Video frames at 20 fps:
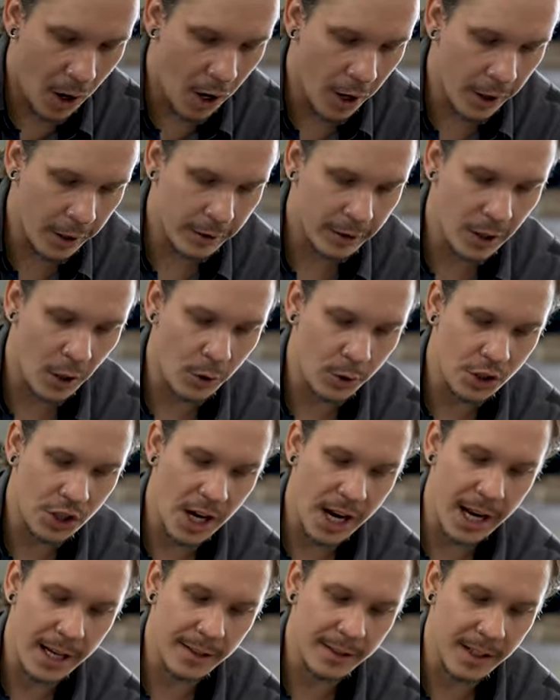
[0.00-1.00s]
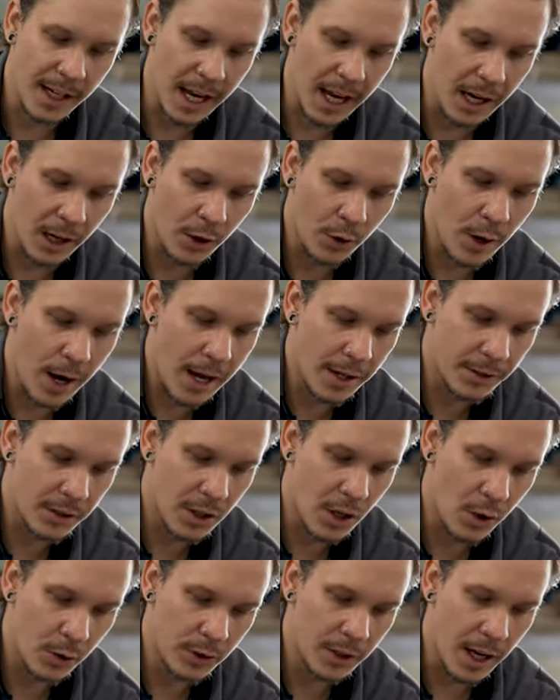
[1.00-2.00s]
our tow chains and cross
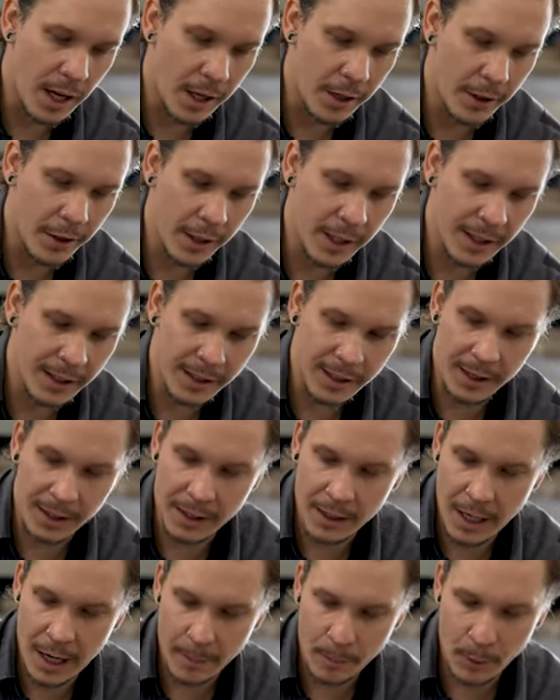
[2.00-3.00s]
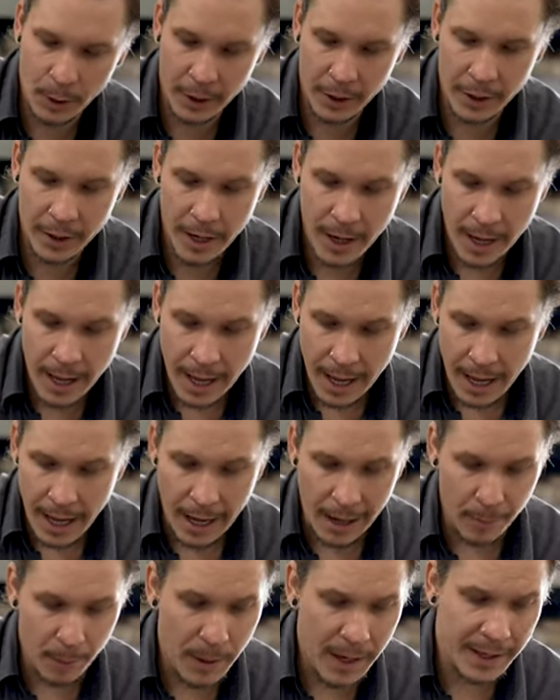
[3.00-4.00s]
those underneath the coupler,
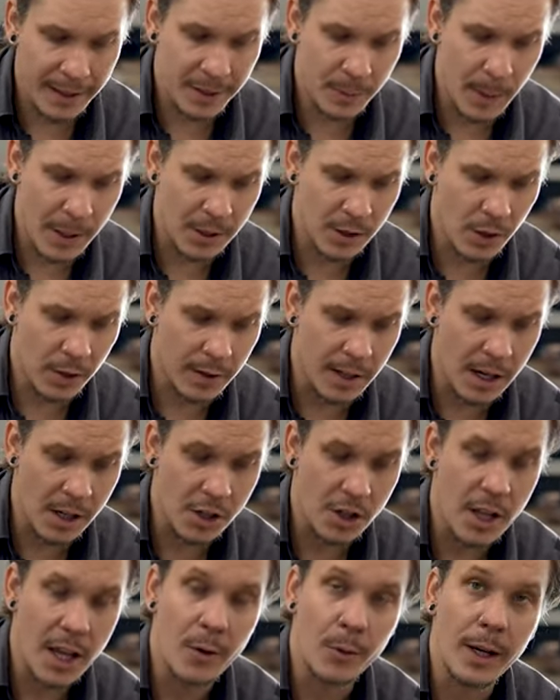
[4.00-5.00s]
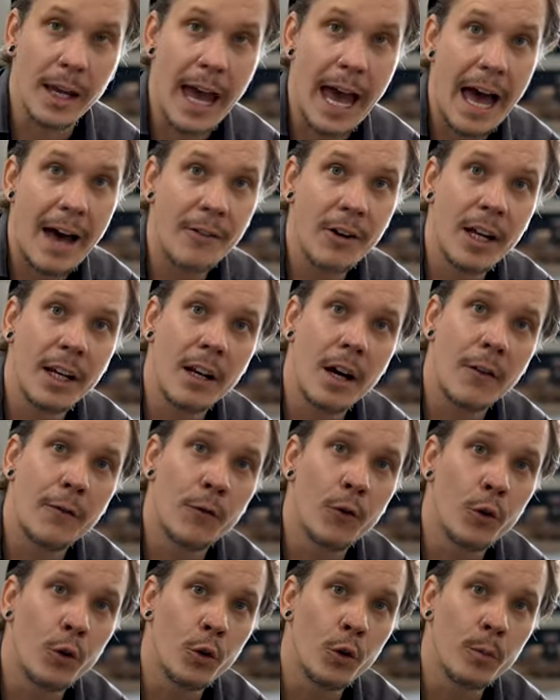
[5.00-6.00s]
uh, paying special attention that we have
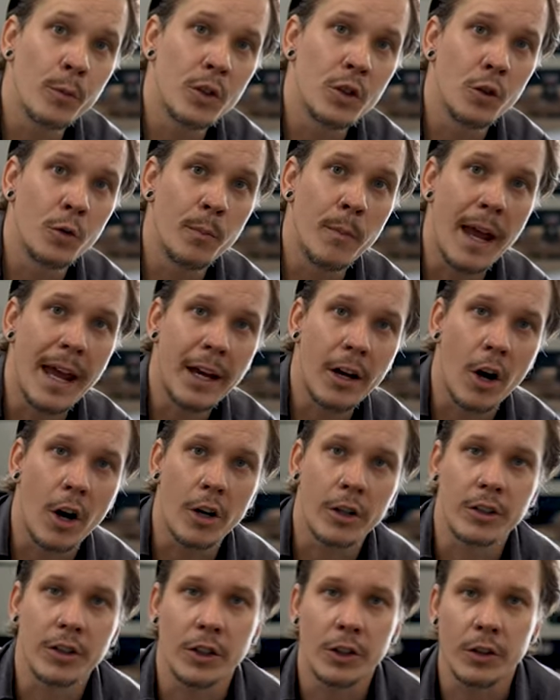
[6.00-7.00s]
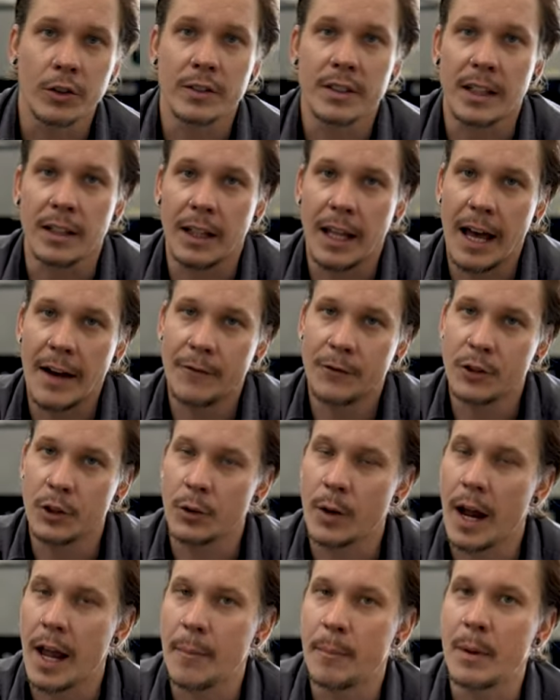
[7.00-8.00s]
enough room to make our turns left to
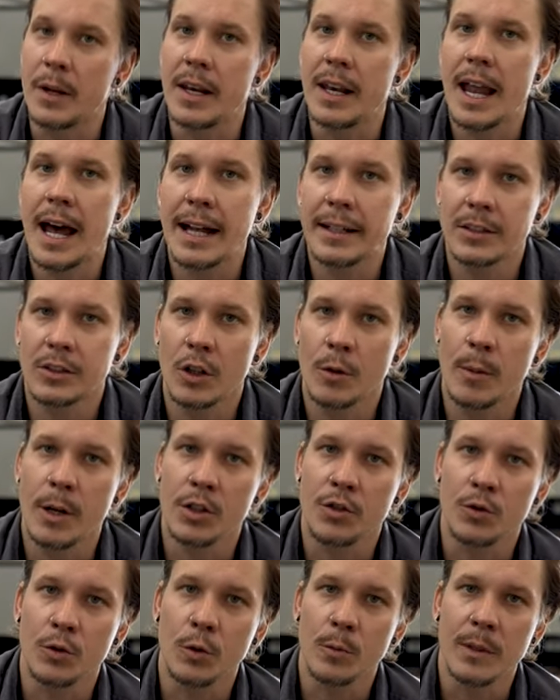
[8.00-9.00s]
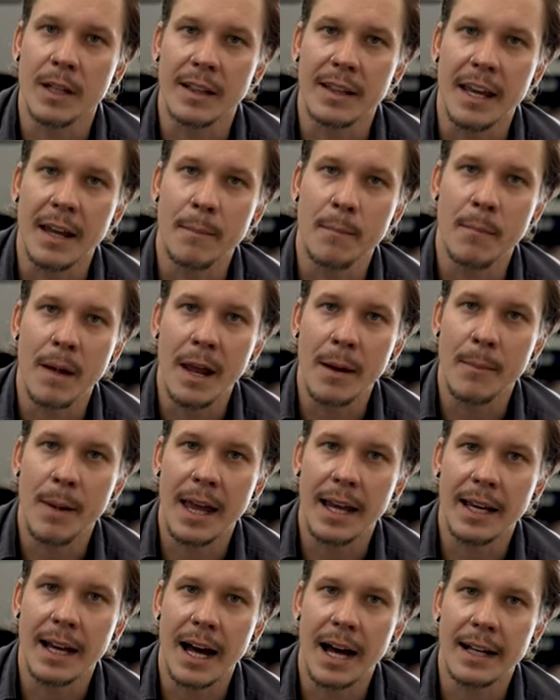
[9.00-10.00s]
right, but not so much room that they may
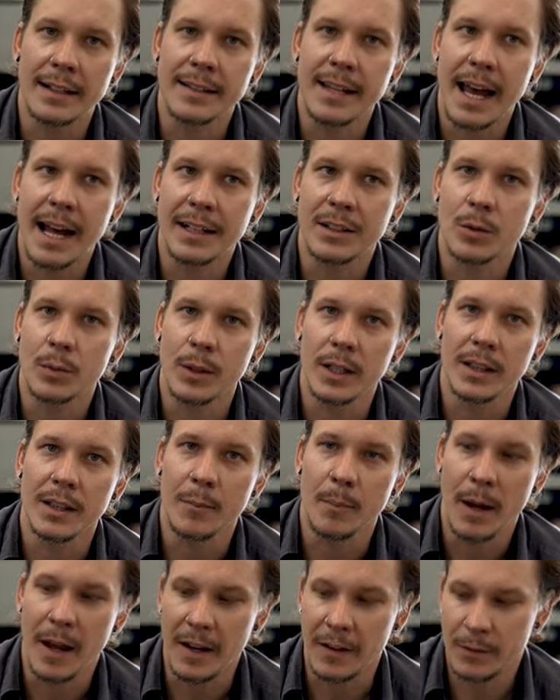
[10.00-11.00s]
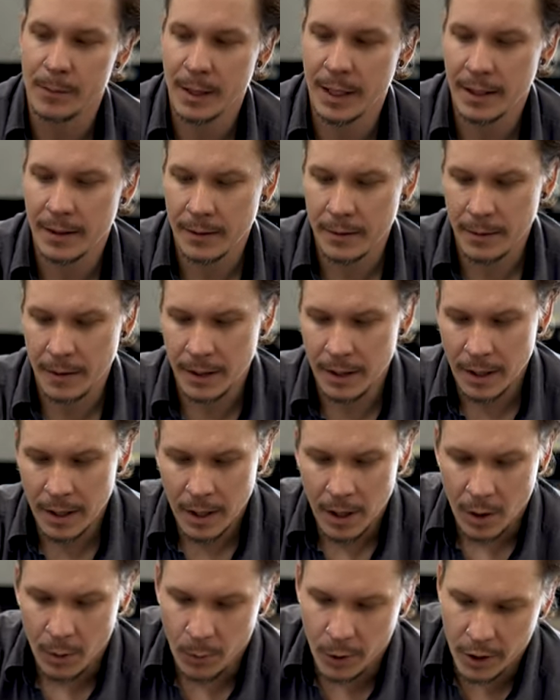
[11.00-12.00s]
make contact with the pavement.
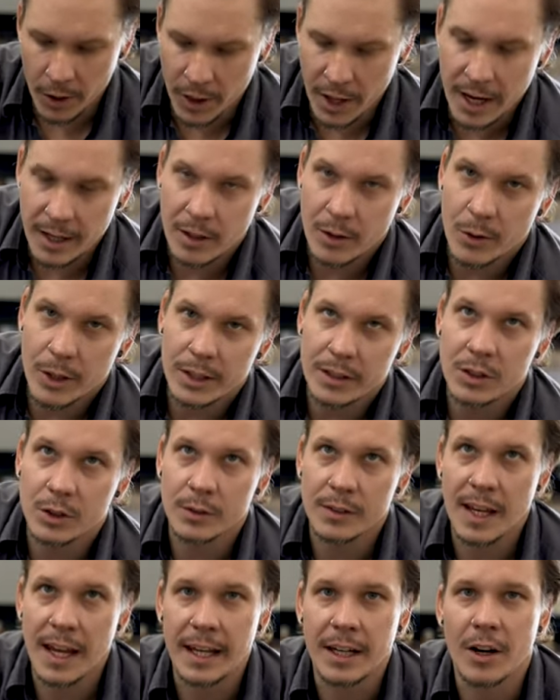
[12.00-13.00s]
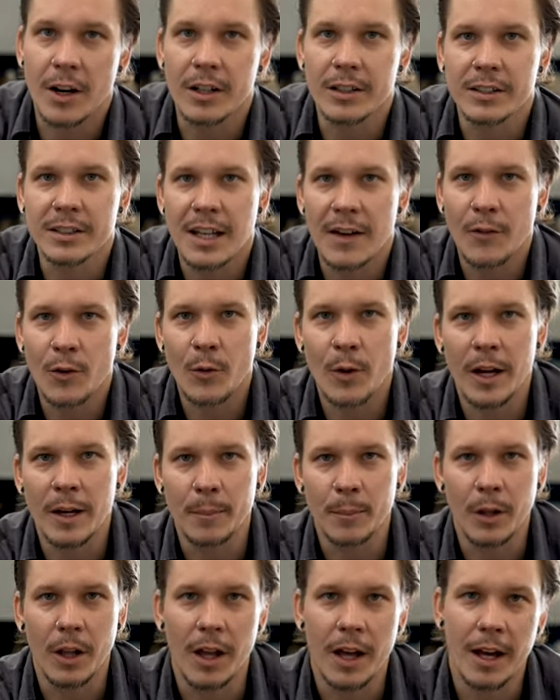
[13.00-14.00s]
We're then going to take our seven-way
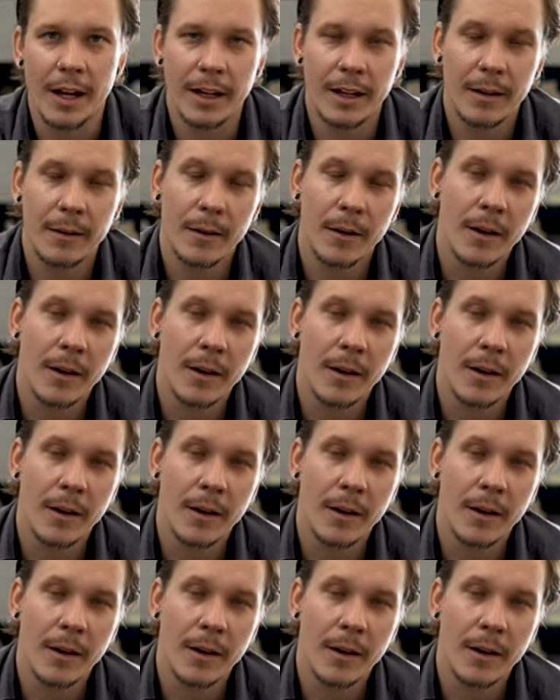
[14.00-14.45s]
plug